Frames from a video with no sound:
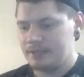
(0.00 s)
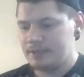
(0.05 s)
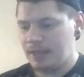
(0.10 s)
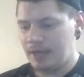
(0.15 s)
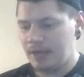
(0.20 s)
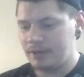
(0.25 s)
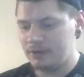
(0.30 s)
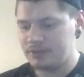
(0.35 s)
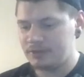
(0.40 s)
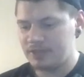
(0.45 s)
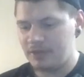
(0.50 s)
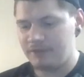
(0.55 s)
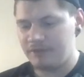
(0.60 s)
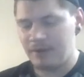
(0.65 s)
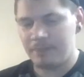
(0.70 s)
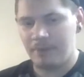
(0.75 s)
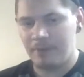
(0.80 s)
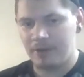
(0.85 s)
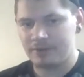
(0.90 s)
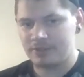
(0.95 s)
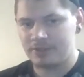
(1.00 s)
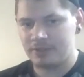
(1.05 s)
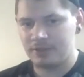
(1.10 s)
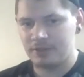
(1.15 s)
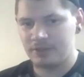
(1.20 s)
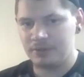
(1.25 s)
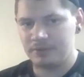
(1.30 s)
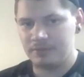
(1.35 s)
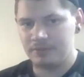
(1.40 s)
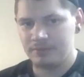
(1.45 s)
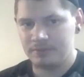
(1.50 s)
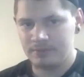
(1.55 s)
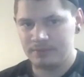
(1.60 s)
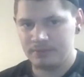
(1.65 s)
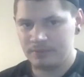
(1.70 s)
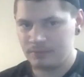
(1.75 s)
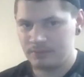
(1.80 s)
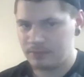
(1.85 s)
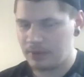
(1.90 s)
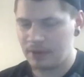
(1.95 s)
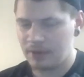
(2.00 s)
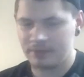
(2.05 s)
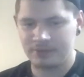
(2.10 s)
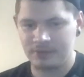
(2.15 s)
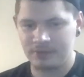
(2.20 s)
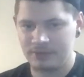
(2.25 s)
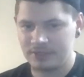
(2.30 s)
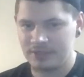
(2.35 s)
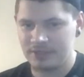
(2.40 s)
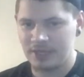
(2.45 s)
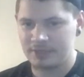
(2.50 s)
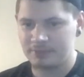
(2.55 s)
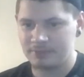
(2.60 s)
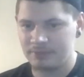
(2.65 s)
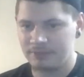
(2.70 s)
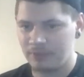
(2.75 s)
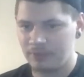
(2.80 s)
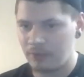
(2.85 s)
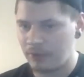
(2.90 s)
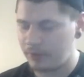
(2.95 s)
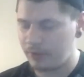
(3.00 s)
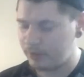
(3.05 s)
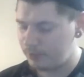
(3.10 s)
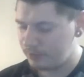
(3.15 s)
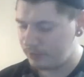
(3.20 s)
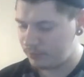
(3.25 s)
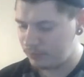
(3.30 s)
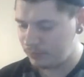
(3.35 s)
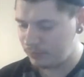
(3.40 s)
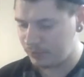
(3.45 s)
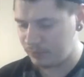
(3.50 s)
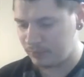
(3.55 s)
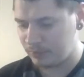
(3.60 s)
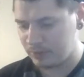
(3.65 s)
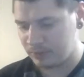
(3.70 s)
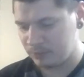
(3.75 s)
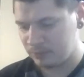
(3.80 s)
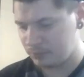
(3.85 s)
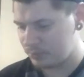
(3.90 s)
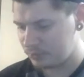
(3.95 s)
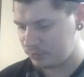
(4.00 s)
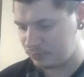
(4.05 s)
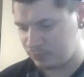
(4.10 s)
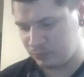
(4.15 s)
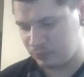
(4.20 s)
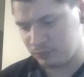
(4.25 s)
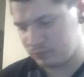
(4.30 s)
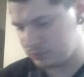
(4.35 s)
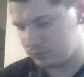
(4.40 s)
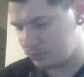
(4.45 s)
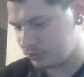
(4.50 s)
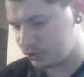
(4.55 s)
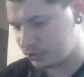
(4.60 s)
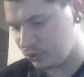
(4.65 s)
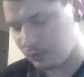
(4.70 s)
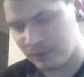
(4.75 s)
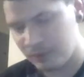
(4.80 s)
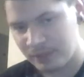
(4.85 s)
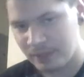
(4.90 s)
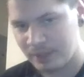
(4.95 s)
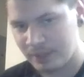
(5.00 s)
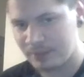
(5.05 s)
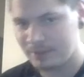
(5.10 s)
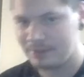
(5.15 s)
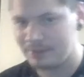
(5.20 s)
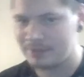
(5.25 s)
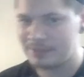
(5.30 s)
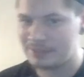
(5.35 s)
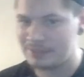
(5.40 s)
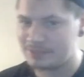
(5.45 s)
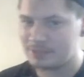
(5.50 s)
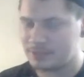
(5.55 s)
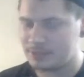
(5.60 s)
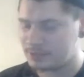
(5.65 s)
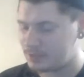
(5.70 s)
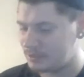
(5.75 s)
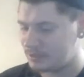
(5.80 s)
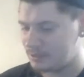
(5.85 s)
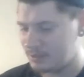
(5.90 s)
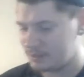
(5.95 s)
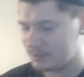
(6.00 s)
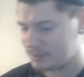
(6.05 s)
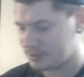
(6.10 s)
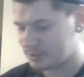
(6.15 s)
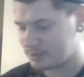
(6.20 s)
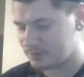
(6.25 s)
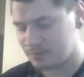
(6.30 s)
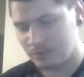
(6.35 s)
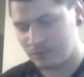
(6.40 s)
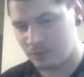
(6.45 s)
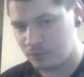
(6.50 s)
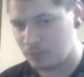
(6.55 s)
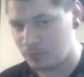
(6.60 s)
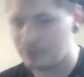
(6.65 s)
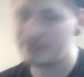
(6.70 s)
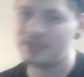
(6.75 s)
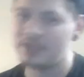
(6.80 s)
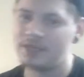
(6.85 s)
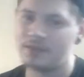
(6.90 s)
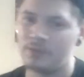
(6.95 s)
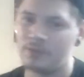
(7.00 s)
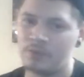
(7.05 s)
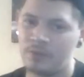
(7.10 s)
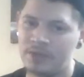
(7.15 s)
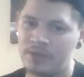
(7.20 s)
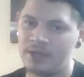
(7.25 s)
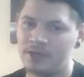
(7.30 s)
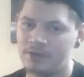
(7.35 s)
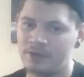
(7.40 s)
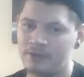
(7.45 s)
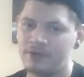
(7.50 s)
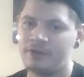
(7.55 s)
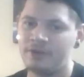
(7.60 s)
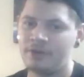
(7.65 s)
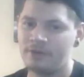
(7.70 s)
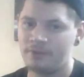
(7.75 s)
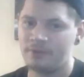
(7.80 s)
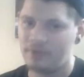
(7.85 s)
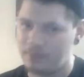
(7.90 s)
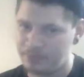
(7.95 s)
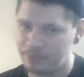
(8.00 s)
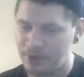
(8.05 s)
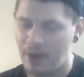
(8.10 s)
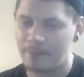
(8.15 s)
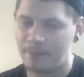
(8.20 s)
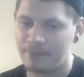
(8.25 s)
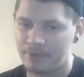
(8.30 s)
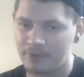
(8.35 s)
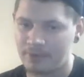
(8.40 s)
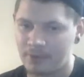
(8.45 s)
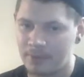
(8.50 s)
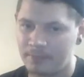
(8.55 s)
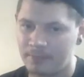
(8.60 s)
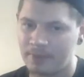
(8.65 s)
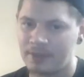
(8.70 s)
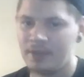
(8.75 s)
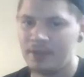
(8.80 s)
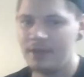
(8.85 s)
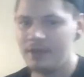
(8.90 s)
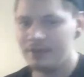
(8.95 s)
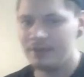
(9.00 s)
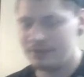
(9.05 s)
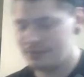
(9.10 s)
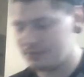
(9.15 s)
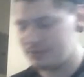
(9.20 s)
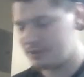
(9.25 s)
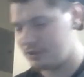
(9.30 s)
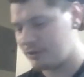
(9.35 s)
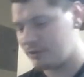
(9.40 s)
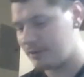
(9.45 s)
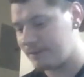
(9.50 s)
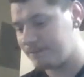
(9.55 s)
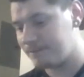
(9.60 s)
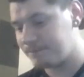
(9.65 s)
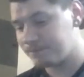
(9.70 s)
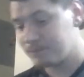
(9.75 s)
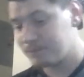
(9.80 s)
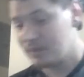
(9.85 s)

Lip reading: I know Delphi Part 2. Where I told you guys before, we're doing it. We need the proper equipment to do it.